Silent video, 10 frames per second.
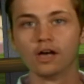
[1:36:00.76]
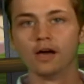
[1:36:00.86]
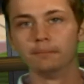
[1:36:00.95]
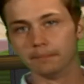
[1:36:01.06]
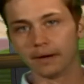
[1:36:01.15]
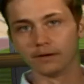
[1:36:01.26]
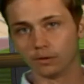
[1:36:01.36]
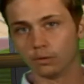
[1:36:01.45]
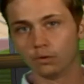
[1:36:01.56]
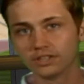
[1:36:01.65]
but my
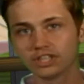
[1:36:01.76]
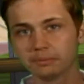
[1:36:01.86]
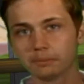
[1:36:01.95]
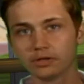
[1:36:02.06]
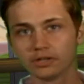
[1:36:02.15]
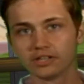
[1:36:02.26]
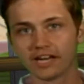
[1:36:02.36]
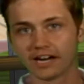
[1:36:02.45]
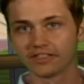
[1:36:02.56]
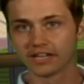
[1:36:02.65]
one Sleeping Beauty that
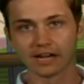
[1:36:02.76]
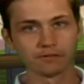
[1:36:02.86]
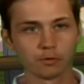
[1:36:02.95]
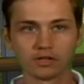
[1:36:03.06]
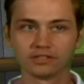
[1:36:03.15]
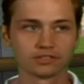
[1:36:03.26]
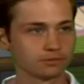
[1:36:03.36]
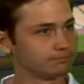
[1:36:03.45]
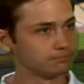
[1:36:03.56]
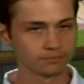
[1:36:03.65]
I think everyone's
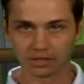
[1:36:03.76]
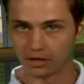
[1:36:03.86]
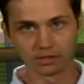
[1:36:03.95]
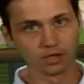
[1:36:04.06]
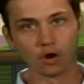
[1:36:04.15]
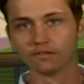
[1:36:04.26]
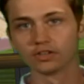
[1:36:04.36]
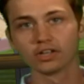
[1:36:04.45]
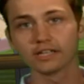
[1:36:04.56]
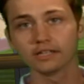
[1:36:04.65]

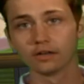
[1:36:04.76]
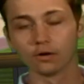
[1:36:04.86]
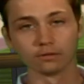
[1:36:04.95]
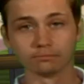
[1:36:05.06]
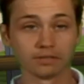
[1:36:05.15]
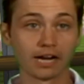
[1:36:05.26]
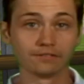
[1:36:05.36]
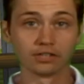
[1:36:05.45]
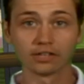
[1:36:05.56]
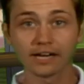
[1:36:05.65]
overlooking or not
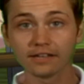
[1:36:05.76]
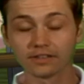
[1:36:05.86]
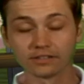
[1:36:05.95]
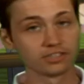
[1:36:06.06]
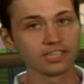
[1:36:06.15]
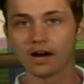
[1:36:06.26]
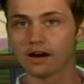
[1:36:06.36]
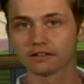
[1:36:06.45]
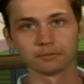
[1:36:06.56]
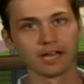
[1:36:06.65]
even looking at, the
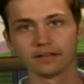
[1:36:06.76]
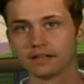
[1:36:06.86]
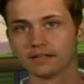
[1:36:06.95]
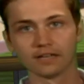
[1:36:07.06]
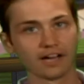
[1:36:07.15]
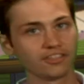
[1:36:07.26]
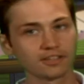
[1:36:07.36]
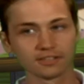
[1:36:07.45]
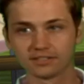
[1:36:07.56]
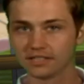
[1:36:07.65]
Seahawks, man. I think the
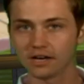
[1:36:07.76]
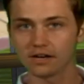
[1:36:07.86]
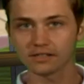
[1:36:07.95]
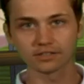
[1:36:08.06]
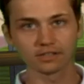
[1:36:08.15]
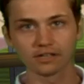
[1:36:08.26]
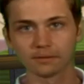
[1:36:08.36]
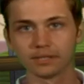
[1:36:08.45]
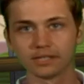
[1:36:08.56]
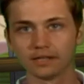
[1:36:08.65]
Seahawks are going to
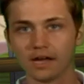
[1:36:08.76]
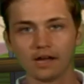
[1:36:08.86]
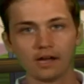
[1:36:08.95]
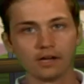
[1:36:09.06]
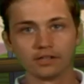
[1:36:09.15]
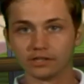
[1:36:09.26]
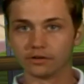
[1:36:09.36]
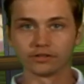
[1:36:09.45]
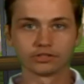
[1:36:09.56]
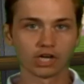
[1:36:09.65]
be,
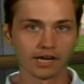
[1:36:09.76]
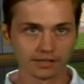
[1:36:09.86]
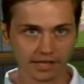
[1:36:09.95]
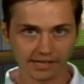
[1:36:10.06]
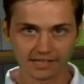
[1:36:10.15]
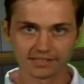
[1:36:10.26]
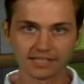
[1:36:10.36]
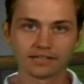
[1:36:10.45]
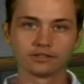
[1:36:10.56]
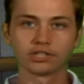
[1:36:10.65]
they're trying to, like I
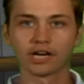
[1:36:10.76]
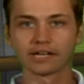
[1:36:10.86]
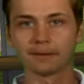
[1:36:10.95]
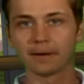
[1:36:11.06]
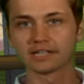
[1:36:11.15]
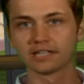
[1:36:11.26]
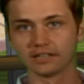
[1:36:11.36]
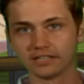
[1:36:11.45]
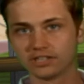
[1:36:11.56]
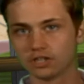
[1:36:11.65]
said, they're trying to get back to that
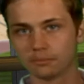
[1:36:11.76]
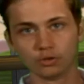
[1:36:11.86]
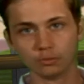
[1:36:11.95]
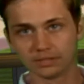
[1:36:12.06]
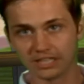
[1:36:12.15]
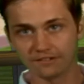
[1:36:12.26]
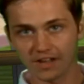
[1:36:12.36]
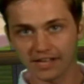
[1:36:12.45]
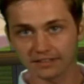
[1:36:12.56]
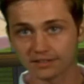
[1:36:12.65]
Legion of Boom
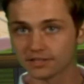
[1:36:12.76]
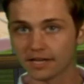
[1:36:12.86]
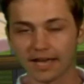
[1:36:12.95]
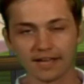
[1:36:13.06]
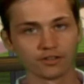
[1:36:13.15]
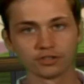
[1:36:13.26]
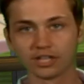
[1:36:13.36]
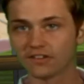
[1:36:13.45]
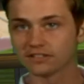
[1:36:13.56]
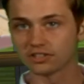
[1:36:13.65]
defense, and their
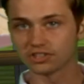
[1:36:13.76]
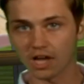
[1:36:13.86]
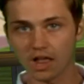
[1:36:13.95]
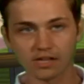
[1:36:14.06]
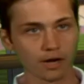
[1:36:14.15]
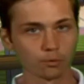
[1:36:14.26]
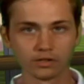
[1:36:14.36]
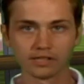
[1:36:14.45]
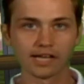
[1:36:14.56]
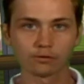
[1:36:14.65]
defense is solid. I
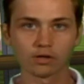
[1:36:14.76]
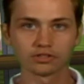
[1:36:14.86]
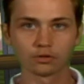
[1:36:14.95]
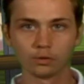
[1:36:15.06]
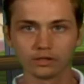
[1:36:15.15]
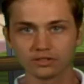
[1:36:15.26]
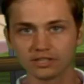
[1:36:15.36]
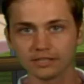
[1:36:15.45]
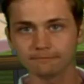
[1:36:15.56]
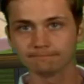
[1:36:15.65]
really like Russell Wilson.